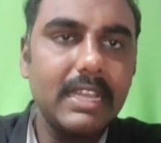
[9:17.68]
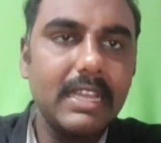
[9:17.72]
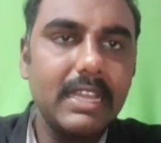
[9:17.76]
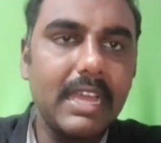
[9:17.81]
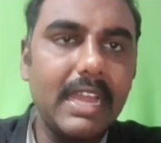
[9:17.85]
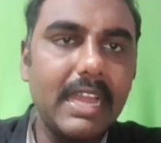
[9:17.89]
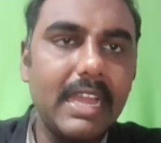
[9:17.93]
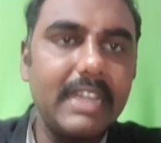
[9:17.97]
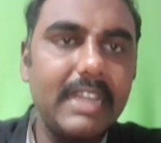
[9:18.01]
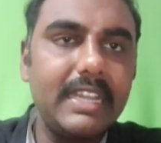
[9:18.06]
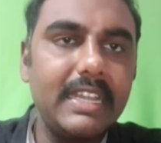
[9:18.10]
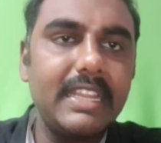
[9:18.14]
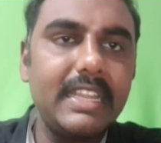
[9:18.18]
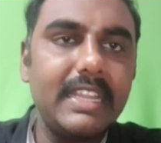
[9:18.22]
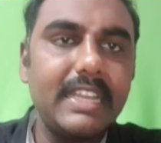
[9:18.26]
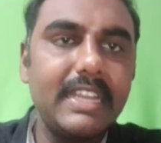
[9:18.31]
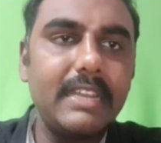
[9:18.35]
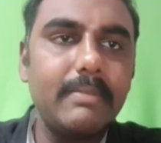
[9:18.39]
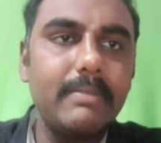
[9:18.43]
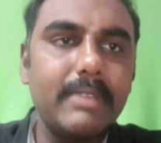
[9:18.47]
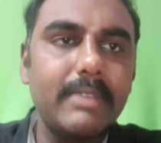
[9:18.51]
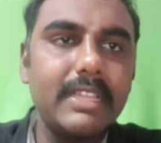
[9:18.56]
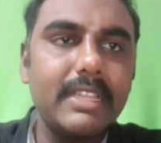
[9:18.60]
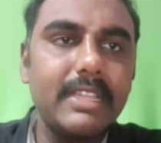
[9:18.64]

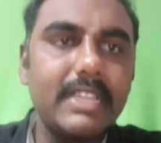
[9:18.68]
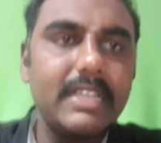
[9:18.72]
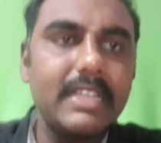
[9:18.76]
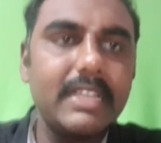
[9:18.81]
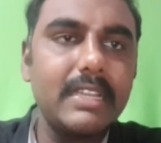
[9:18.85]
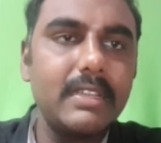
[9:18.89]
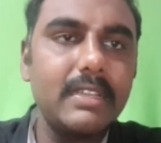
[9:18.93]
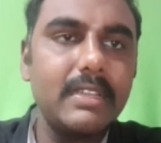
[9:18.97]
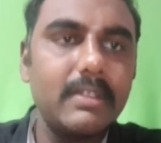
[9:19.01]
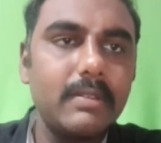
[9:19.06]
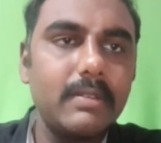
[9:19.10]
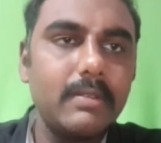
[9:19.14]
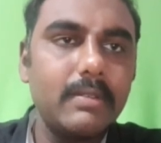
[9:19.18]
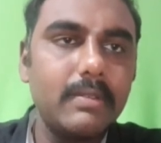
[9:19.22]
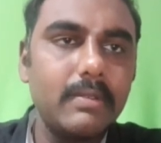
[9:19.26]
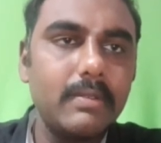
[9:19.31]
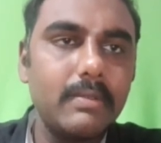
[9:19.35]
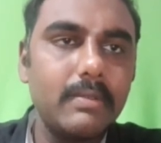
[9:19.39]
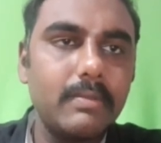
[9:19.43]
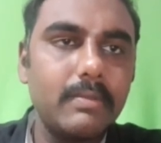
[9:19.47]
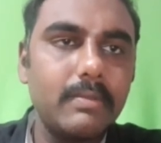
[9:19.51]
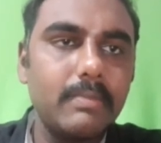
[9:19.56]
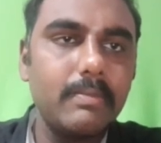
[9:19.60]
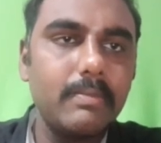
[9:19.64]
anteriorly by the
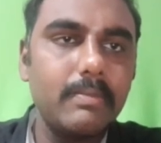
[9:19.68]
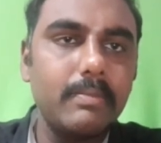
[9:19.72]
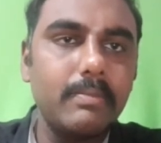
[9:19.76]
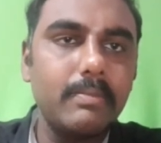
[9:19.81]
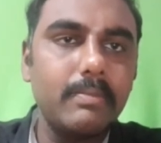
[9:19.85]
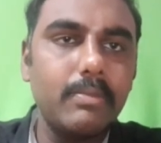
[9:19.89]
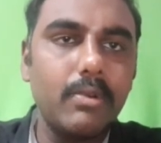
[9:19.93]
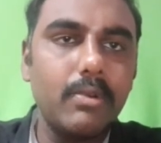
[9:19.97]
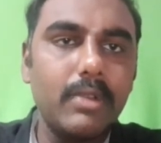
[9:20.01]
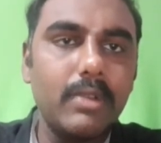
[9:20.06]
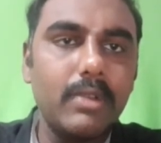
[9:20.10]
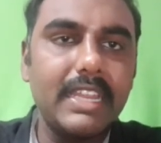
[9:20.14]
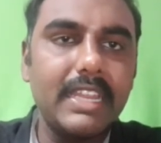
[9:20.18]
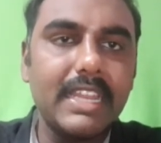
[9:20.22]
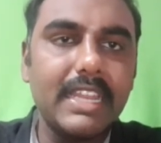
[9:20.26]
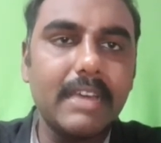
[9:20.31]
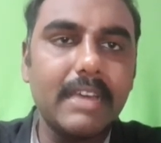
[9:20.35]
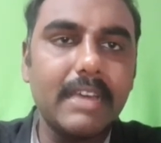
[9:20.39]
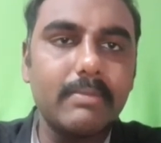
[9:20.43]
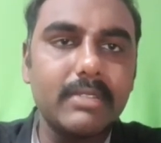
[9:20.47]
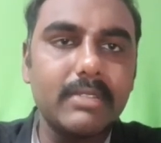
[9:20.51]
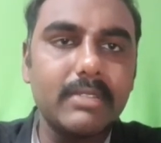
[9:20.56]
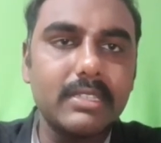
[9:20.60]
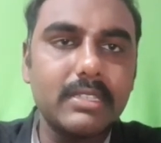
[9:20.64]
bony
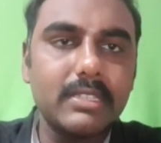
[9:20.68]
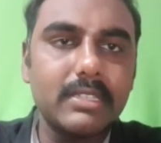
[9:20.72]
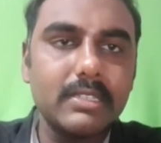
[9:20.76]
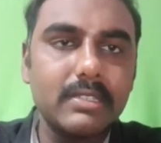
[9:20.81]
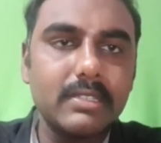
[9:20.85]
labyrinth